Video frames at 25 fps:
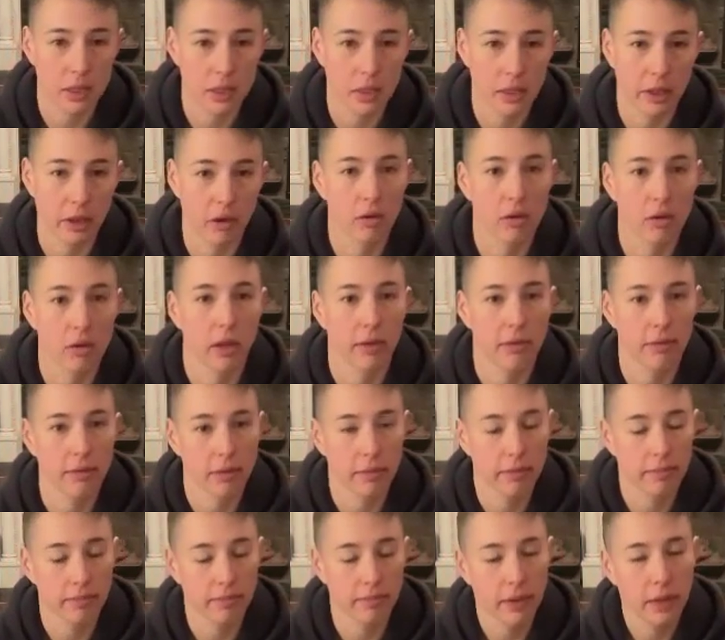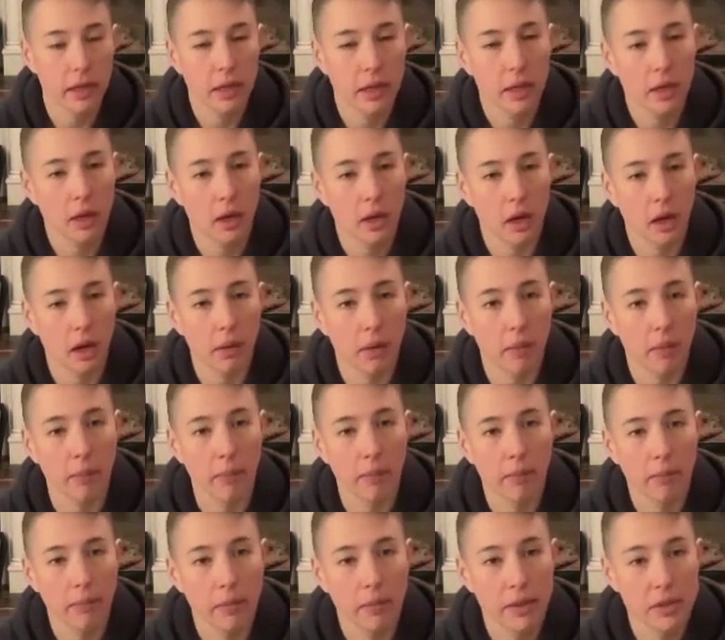in later life.
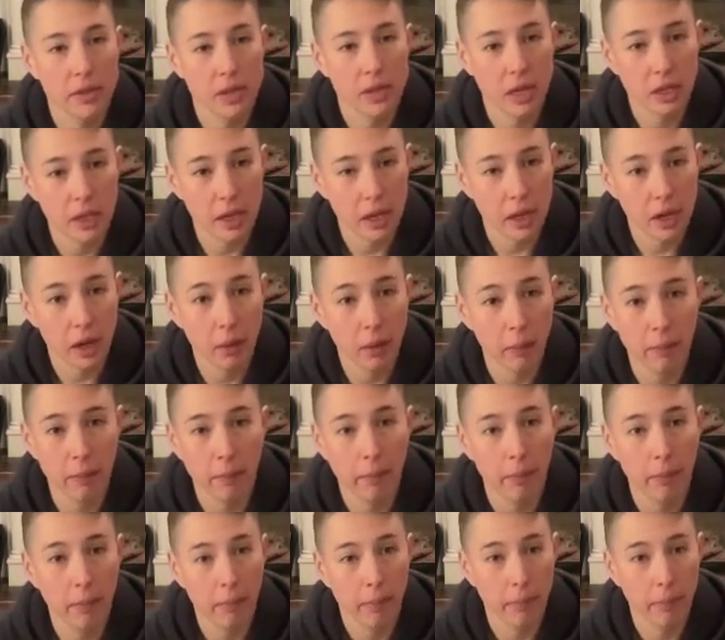Is can you get up?